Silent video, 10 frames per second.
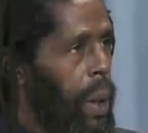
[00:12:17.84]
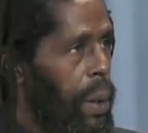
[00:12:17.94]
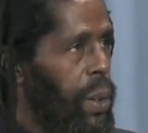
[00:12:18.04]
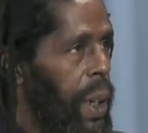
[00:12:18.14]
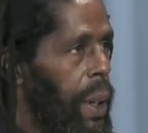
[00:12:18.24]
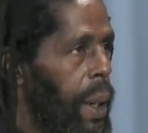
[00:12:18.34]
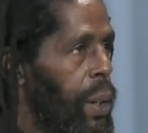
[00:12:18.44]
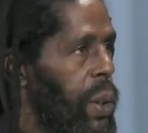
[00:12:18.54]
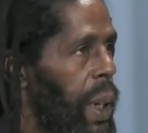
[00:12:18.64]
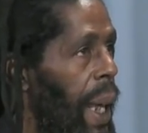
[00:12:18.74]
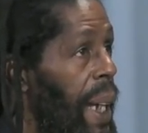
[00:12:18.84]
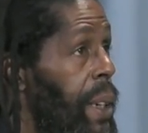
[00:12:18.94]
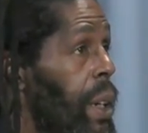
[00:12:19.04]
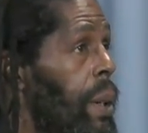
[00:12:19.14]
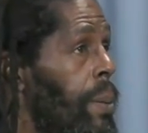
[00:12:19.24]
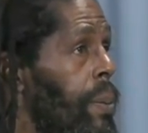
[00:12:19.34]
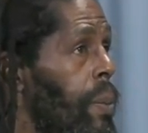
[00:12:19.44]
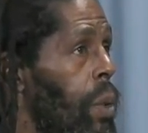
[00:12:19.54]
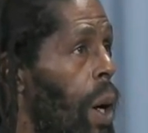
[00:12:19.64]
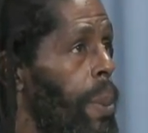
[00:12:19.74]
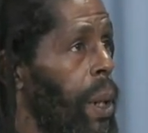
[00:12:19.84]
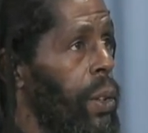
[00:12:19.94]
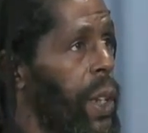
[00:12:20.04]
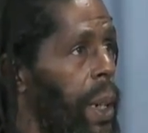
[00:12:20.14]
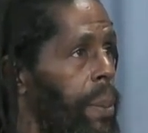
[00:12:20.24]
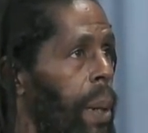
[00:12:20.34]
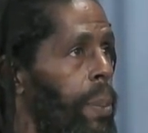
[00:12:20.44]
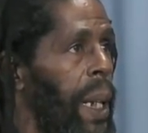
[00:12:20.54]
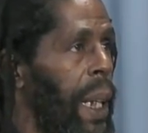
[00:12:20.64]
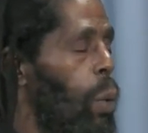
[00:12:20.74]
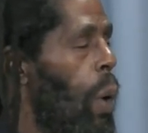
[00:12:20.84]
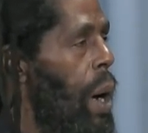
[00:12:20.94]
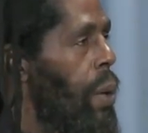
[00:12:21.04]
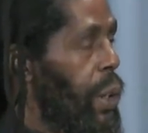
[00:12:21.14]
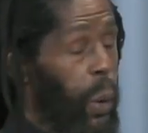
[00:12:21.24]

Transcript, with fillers: That was, that was later, right, because i had been inquiring,